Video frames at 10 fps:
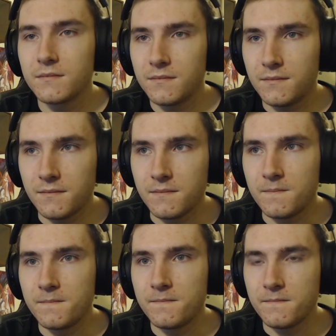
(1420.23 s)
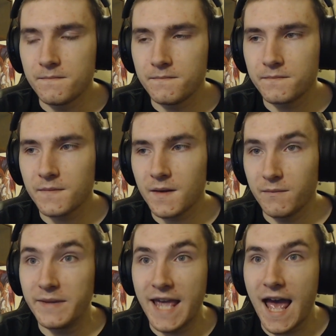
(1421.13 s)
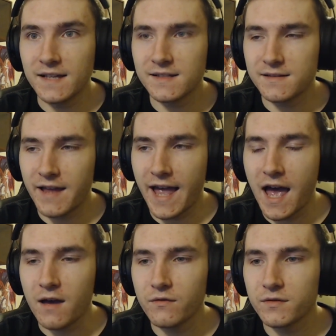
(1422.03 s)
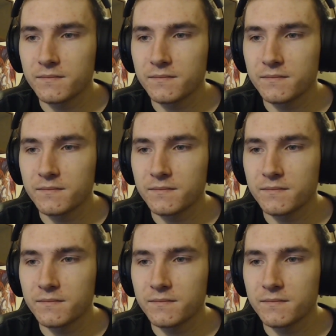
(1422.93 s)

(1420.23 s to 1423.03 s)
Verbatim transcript: Mm-hmm. Yes, they have.